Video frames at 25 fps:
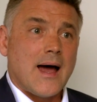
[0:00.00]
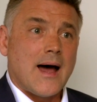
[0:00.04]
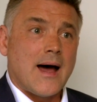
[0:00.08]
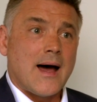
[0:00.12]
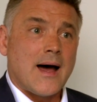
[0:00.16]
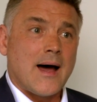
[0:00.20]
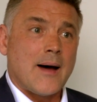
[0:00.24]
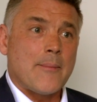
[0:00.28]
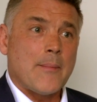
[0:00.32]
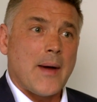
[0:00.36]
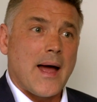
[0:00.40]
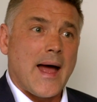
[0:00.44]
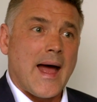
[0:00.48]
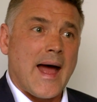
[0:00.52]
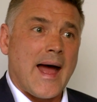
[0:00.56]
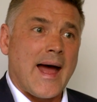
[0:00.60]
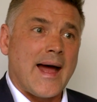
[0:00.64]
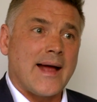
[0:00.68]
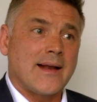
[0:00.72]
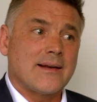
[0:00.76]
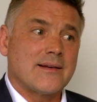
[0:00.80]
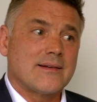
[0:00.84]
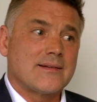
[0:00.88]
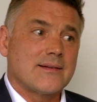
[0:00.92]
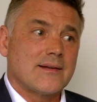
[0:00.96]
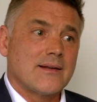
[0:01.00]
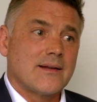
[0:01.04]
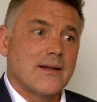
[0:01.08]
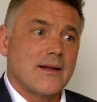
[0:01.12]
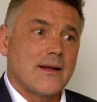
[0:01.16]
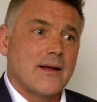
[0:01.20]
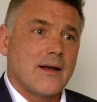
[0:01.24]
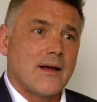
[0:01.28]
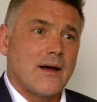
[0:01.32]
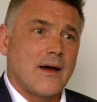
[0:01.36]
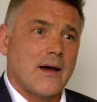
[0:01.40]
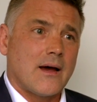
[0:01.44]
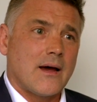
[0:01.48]
and
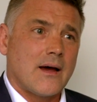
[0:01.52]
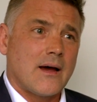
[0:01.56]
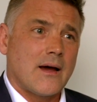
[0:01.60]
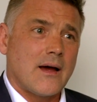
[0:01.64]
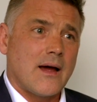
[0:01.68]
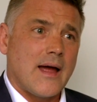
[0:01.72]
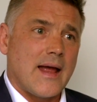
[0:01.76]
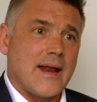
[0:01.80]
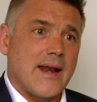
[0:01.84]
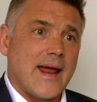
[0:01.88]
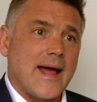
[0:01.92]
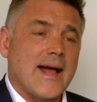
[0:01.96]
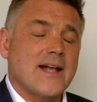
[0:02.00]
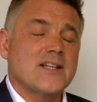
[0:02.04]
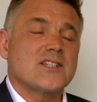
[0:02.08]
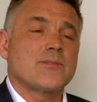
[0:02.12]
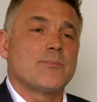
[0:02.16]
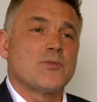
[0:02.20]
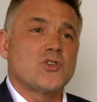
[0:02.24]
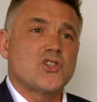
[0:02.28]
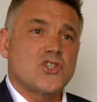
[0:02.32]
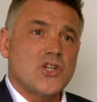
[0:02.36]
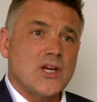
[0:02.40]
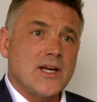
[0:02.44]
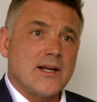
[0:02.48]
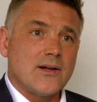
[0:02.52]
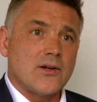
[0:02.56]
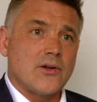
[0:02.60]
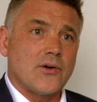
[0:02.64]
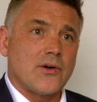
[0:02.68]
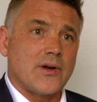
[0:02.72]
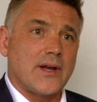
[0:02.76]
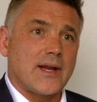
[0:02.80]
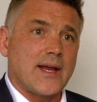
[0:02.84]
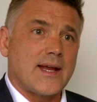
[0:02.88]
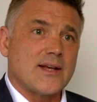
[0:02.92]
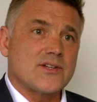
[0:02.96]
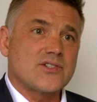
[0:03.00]
enhanced machine
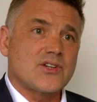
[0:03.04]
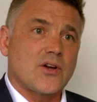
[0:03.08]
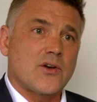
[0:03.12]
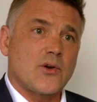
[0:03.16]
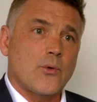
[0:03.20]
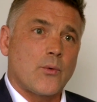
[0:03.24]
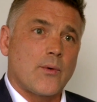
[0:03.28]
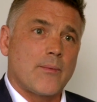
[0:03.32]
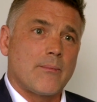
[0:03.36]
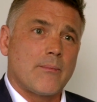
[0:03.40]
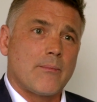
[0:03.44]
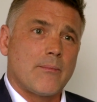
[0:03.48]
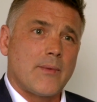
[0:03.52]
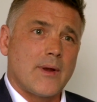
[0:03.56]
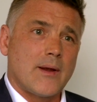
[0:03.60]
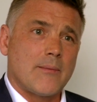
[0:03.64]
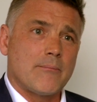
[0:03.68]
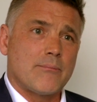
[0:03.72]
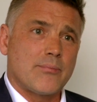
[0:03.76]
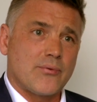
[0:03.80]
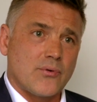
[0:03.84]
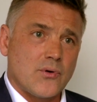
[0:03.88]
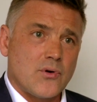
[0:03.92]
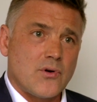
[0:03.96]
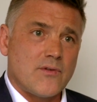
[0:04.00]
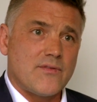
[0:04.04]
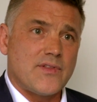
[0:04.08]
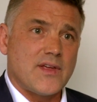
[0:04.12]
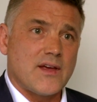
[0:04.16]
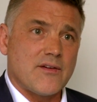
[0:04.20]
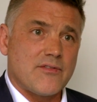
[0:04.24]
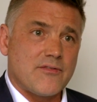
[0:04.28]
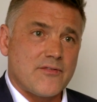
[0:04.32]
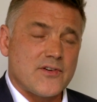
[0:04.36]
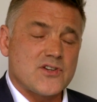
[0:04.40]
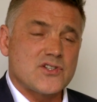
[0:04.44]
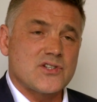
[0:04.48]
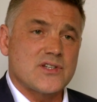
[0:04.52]
learning is going to improve the
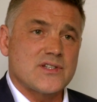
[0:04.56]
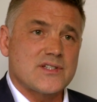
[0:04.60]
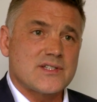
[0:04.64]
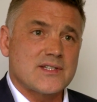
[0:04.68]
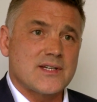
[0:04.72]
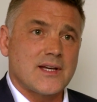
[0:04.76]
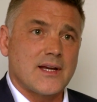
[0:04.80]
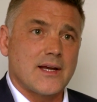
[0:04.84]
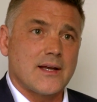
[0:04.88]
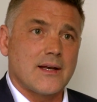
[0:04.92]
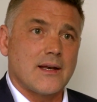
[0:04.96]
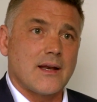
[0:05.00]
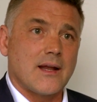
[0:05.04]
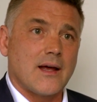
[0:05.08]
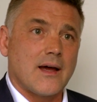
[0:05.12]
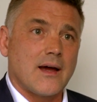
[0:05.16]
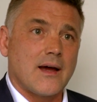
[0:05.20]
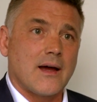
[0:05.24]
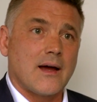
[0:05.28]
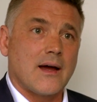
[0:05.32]
efficiency and